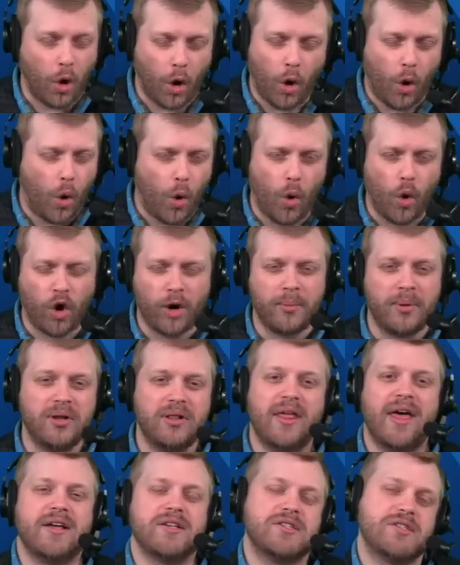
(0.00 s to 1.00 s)
Horrible
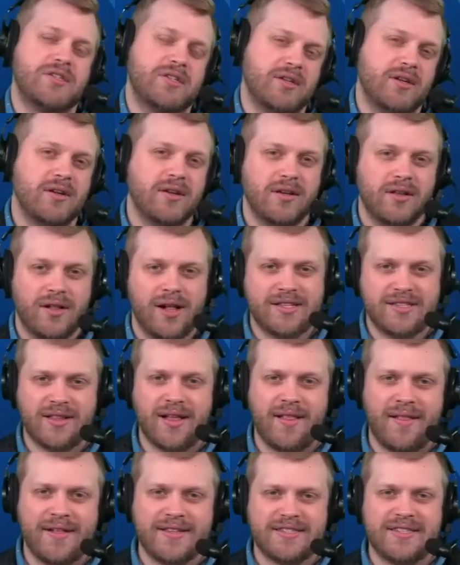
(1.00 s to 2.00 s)
list. Let's,
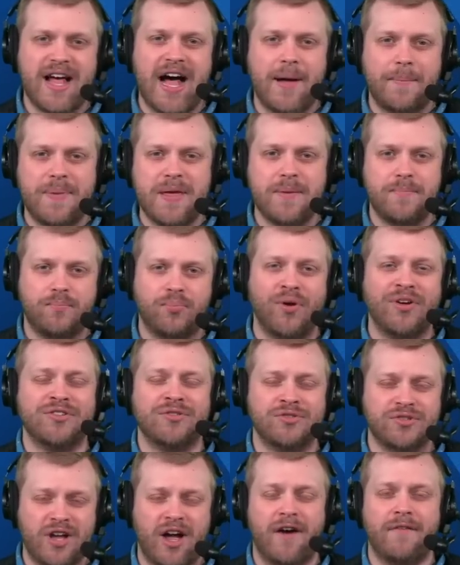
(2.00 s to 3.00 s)
let, let us not be
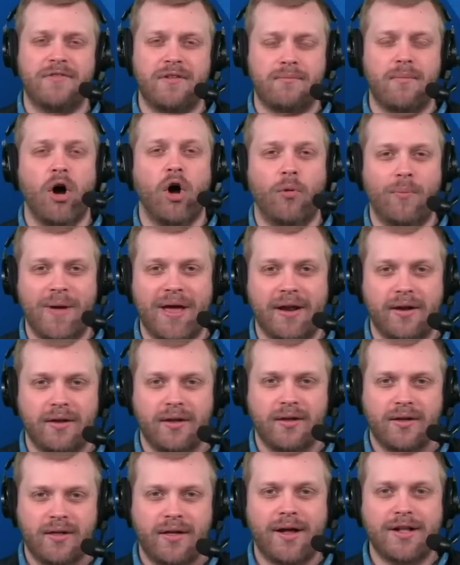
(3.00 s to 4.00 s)
prisoners of the moment
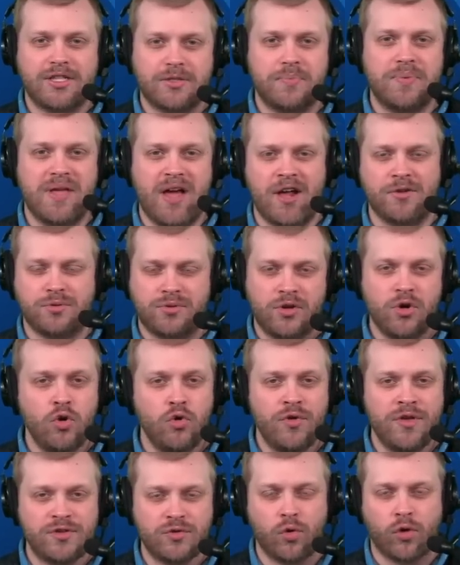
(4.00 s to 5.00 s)
let's be honest with
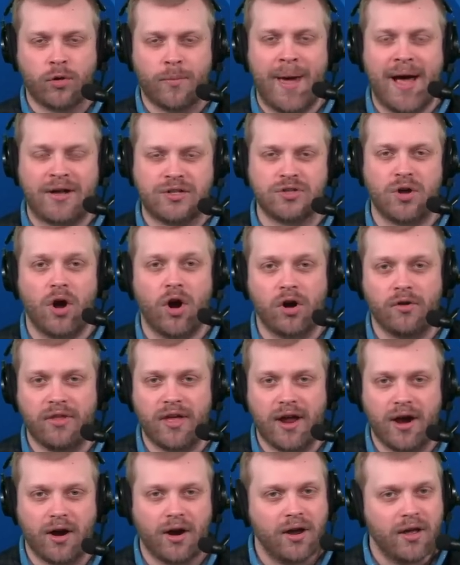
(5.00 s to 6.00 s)
who these quarterbacks are
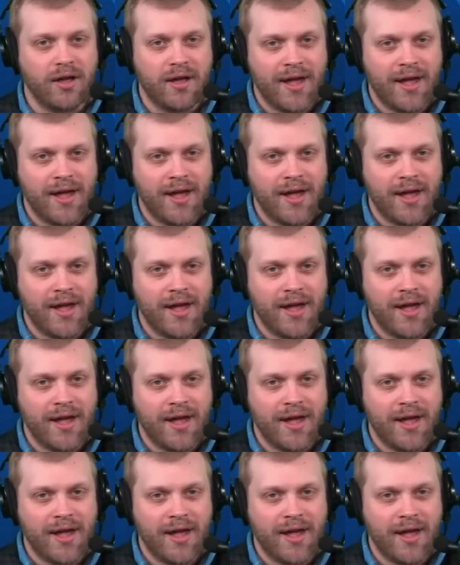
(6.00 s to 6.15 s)
there.